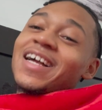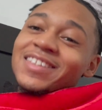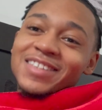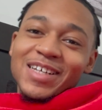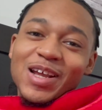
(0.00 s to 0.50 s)

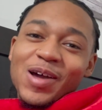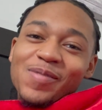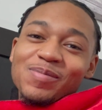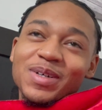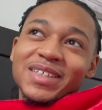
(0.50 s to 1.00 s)
So nah,
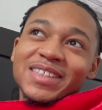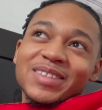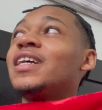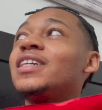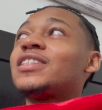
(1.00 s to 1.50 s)

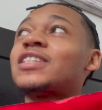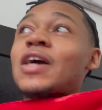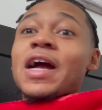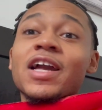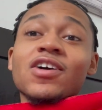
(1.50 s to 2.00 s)
but so
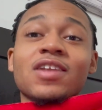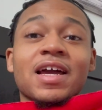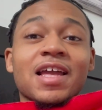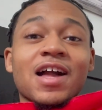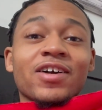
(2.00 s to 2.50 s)
I ain't gonna lie,
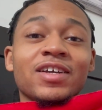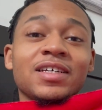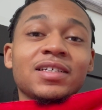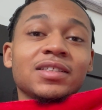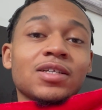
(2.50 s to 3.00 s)
y'all. It
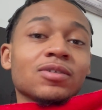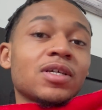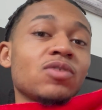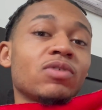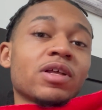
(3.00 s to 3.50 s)
is low
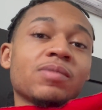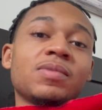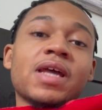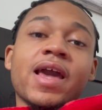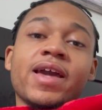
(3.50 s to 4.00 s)
key one of them
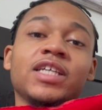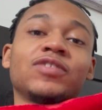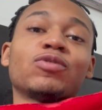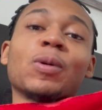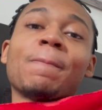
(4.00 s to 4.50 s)
days
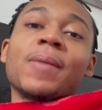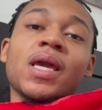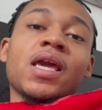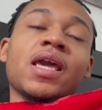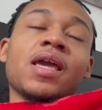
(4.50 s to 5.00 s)
for
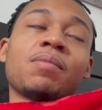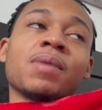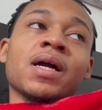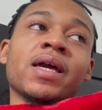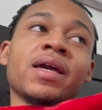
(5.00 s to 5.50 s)
me.
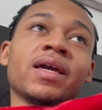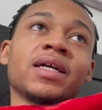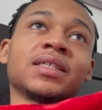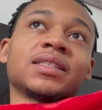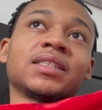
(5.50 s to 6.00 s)
My
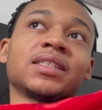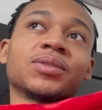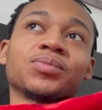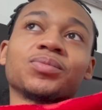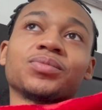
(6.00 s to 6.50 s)
ass.
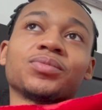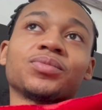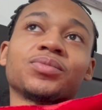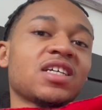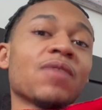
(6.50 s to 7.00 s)

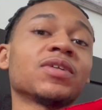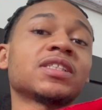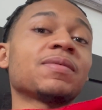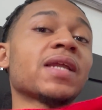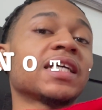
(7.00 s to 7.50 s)
I went to
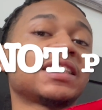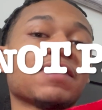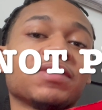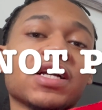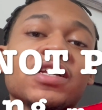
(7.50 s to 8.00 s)
sleep at like
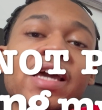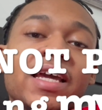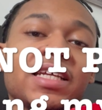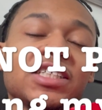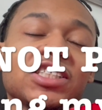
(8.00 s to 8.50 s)
seven thirty,
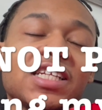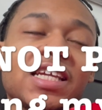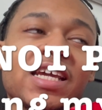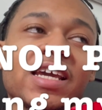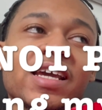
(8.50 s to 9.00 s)
eight ish, and
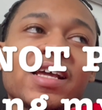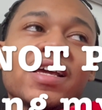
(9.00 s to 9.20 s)
then